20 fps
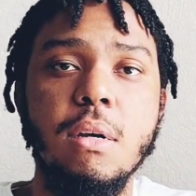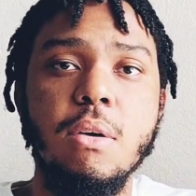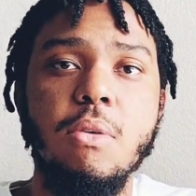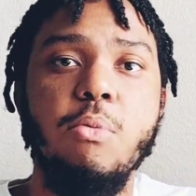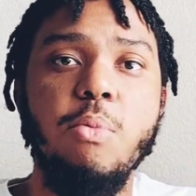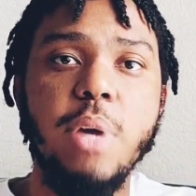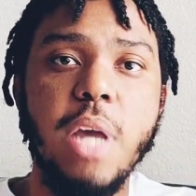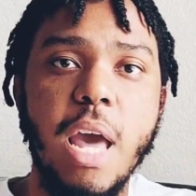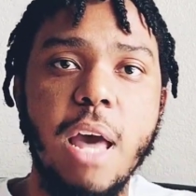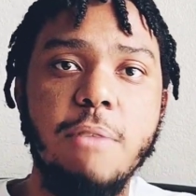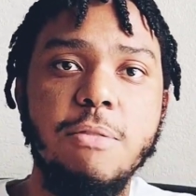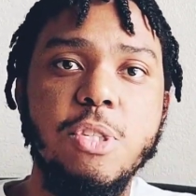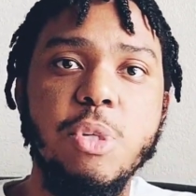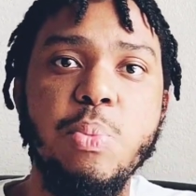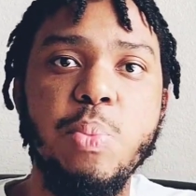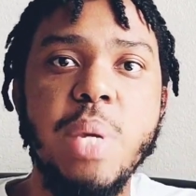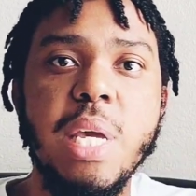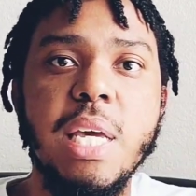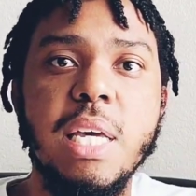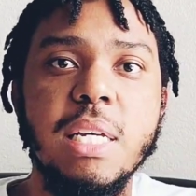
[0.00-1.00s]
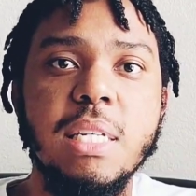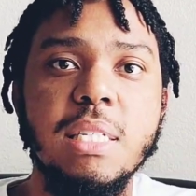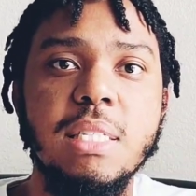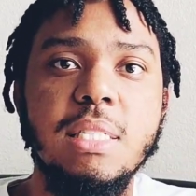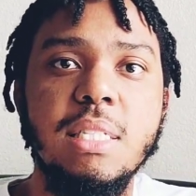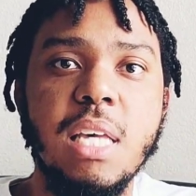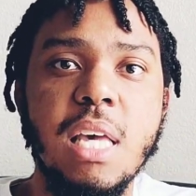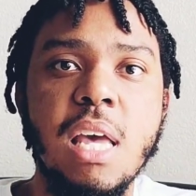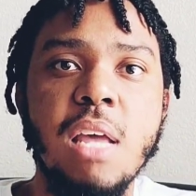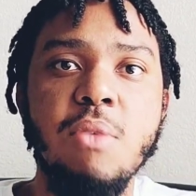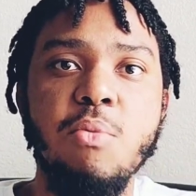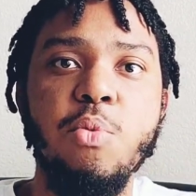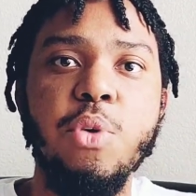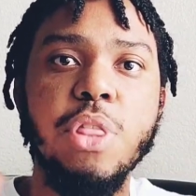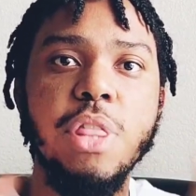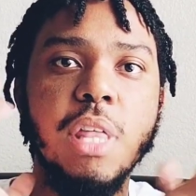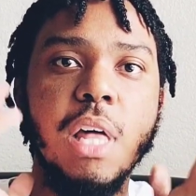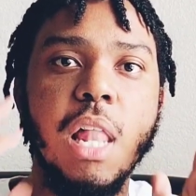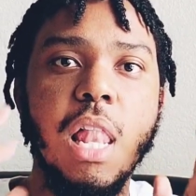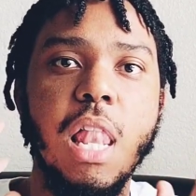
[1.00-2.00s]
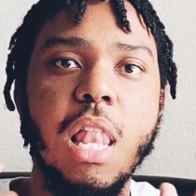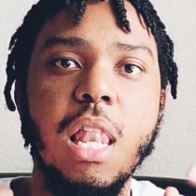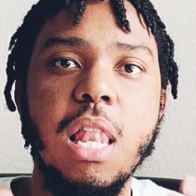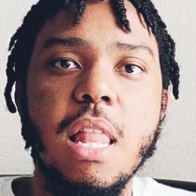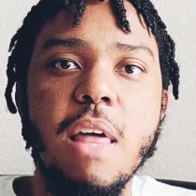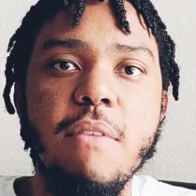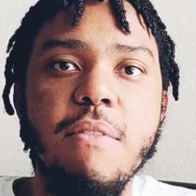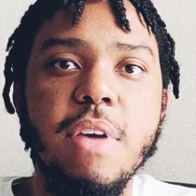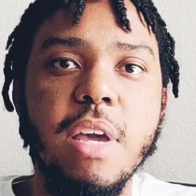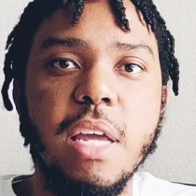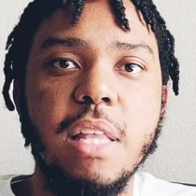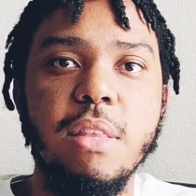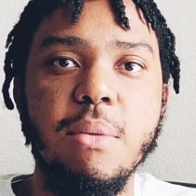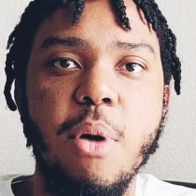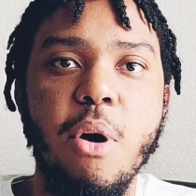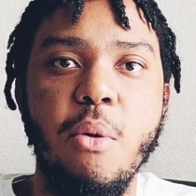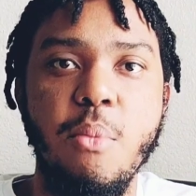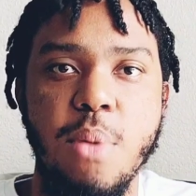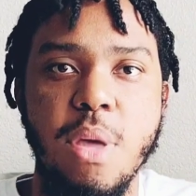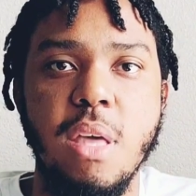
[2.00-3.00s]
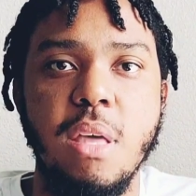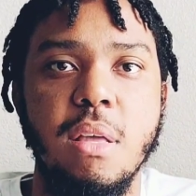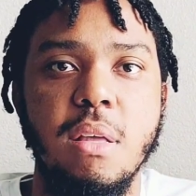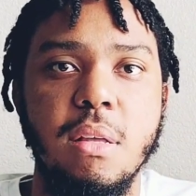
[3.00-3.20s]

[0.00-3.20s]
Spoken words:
We have to be content with living in the moment